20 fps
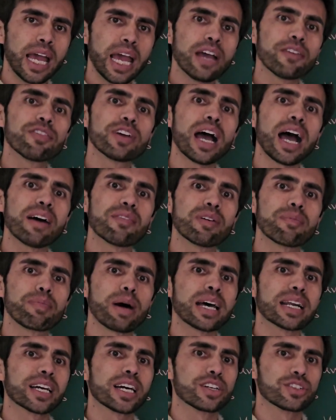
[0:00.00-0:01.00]
if you have a
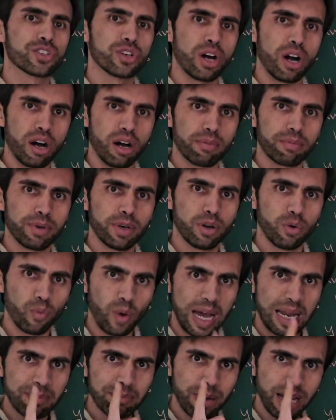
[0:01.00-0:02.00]
burger shop,
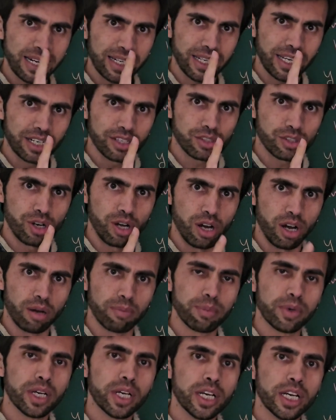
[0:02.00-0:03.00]
one burger
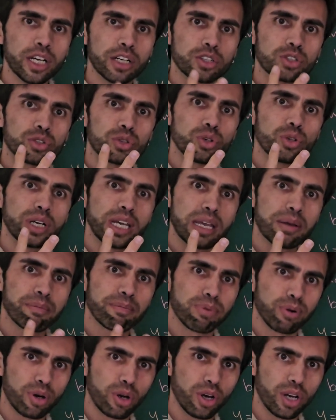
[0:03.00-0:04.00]
shop, two
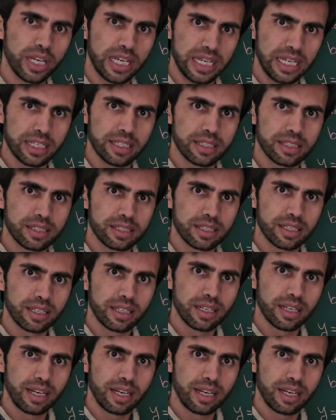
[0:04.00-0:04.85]
employees,